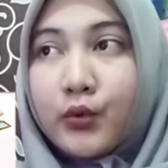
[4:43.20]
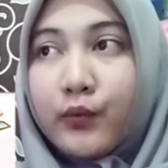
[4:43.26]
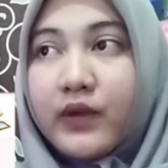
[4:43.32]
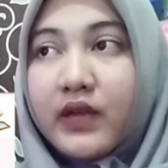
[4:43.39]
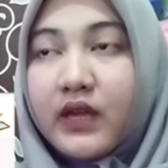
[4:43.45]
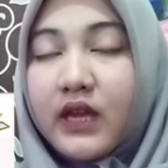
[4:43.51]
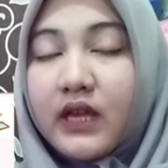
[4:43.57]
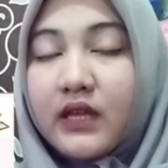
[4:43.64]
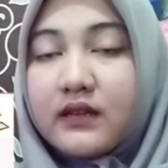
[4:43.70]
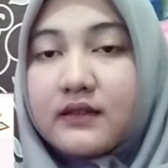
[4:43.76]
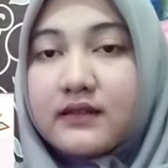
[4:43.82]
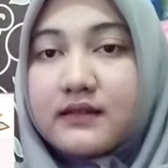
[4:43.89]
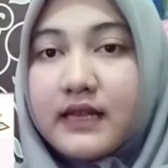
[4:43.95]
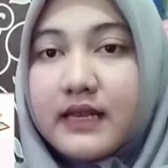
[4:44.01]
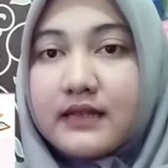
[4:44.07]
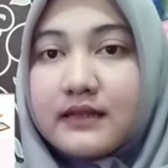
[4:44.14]
we can
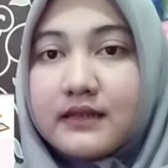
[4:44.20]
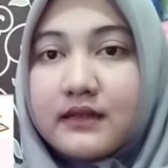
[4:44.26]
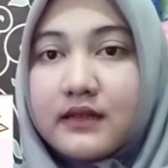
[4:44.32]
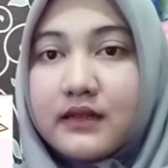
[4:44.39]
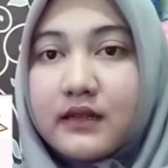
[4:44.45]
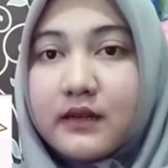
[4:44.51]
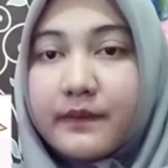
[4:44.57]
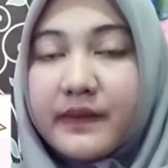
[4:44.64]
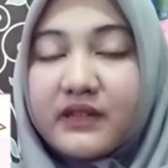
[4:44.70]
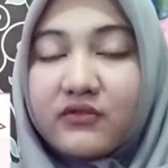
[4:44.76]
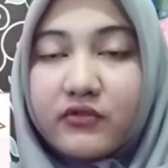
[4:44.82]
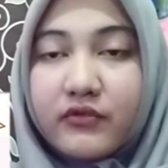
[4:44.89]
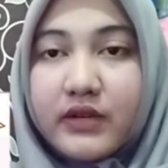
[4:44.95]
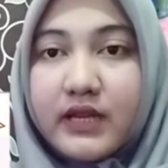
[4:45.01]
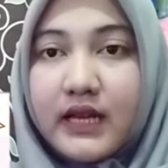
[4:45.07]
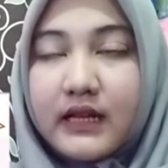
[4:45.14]
access the
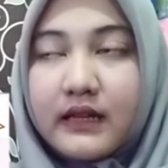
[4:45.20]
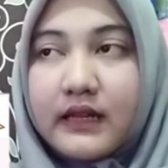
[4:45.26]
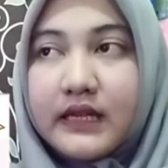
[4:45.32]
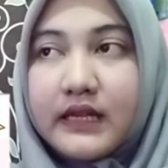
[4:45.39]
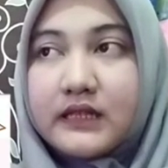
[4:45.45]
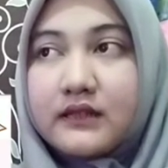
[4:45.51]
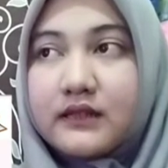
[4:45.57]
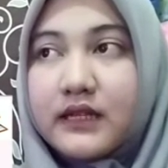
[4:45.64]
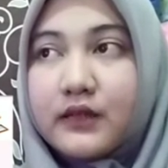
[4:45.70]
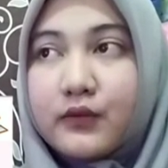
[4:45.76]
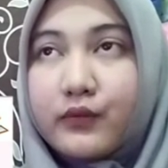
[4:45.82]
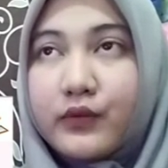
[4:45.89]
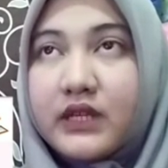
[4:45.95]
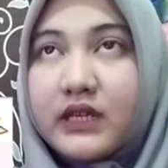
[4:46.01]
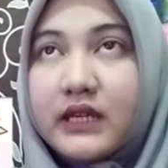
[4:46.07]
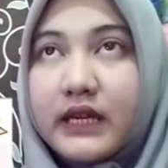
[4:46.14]
material and then
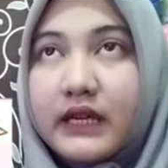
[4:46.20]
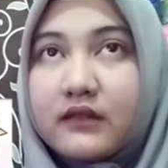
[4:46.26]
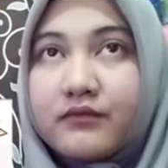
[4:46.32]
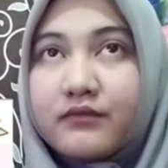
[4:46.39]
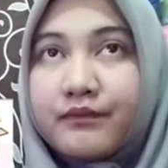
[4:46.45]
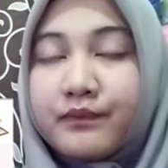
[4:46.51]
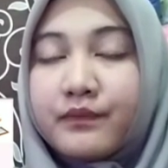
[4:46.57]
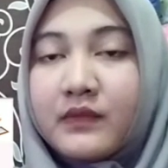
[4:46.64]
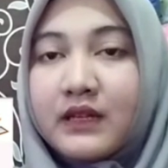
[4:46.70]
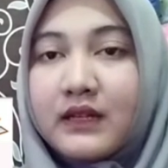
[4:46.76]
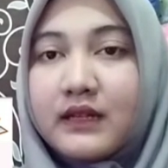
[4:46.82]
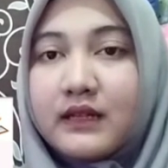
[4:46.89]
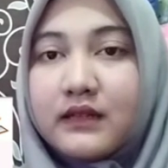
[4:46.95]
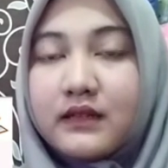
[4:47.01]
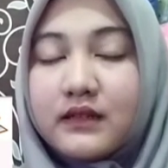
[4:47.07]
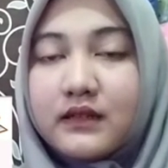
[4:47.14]
we can
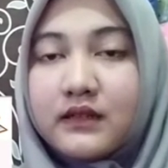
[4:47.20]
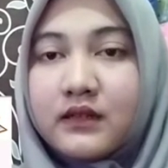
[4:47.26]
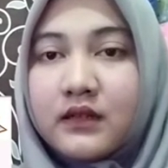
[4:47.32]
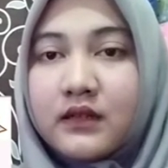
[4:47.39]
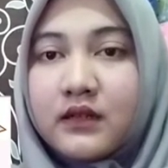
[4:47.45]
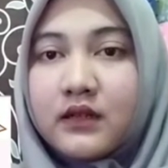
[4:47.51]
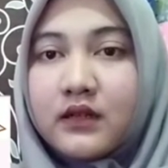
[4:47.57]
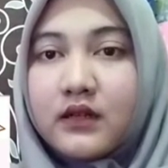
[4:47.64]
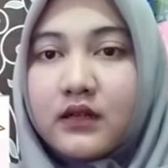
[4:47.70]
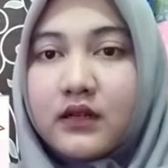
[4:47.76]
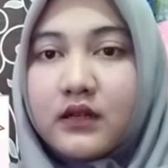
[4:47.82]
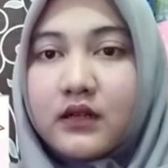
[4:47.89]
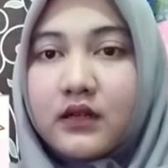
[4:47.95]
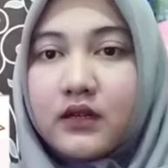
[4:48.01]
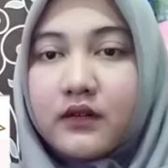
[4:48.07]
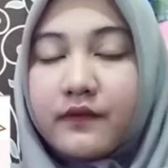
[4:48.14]
learn
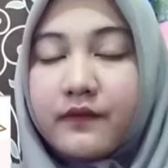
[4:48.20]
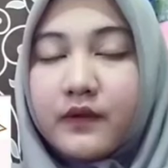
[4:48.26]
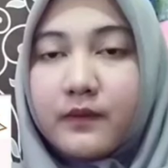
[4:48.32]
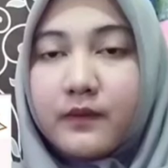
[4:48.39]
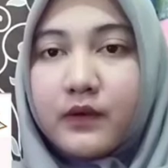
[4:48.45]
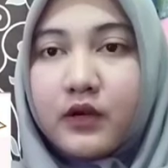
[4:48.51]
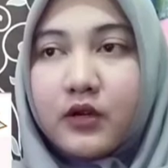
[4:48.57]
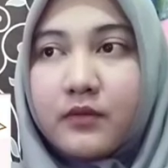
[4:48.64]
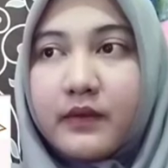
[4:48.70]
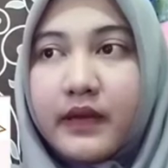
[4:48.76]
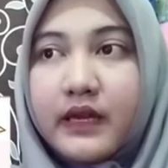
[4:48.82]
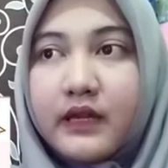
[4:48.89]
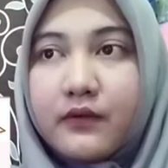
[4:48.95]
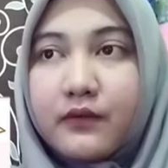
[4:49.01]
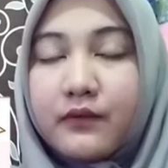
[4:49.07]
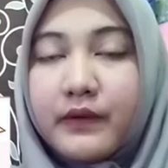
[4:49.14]
from home
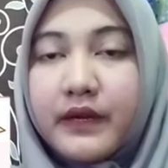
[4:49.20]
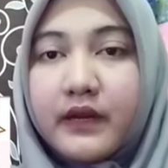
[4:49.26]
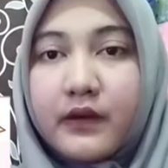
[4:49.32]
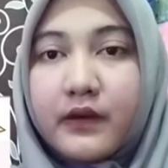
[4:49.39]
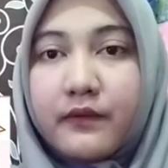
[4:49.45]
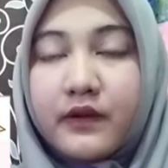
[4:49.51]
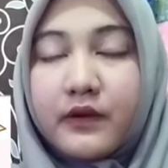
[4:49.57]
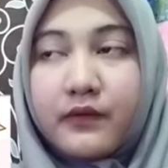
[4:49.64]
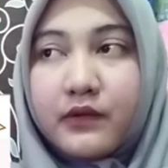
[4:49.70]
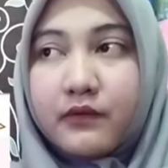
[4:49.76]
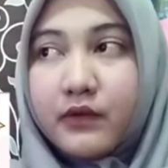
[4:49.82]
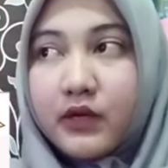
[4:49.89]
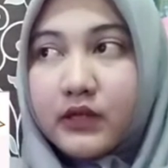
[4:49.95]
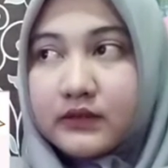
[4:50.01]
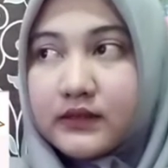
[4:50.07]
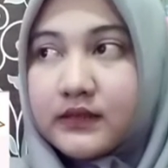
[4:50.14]
and wherever we
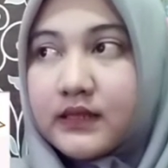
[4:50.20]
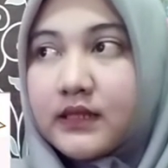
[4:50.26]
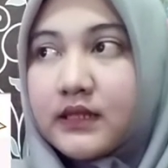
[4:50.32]
want.